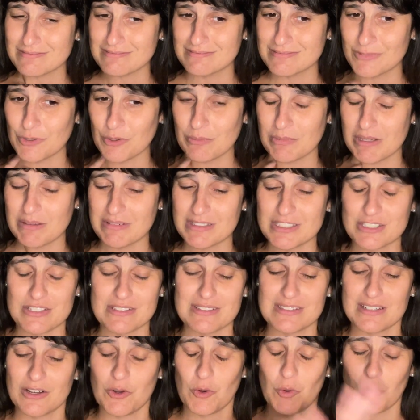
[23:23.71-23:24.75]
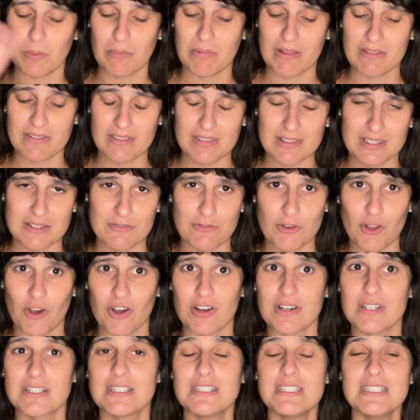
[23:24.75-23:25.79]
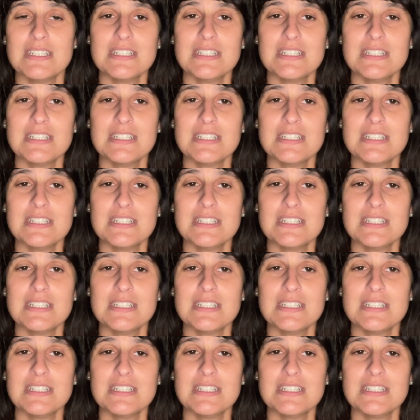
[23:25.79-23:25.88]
or maybe just a whole monthly vlog